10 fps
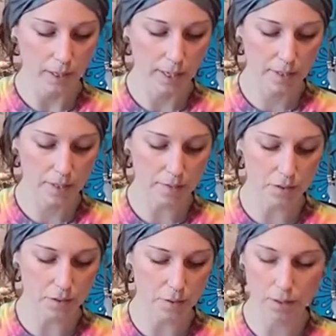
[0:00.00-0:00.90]
Ace of
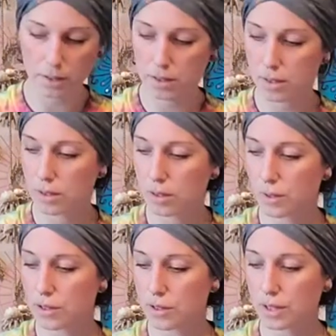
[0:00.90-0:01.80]
Swords.
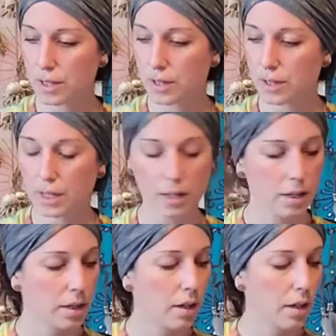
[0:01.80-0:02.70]
So there's clarity.
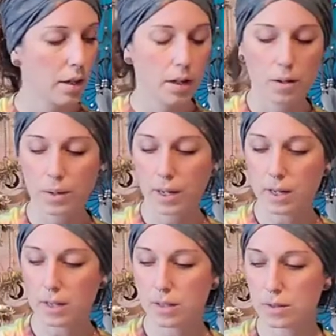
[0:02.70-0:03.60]

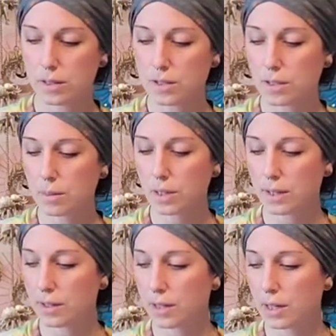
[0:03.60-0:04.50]
Okay, so there's some
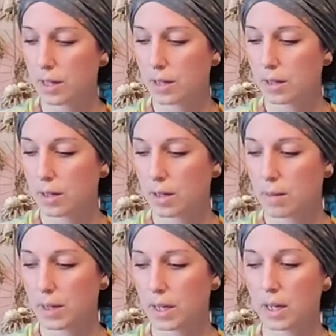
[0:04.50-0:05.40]
clarity
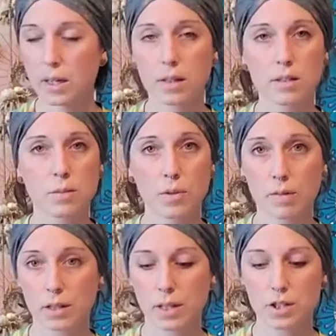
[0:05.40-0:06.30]
coming in, some
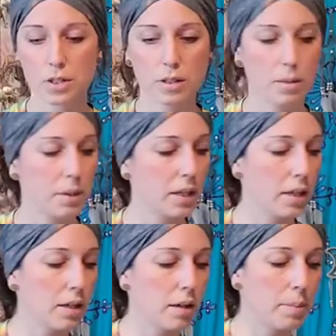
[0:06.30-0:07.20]
revelation coming
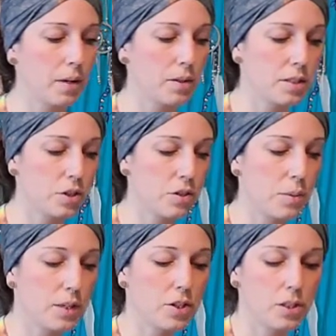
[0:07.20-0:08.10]
in about a
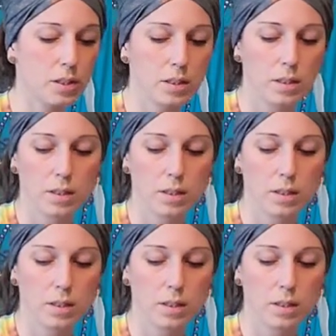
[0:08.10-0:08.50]
situation.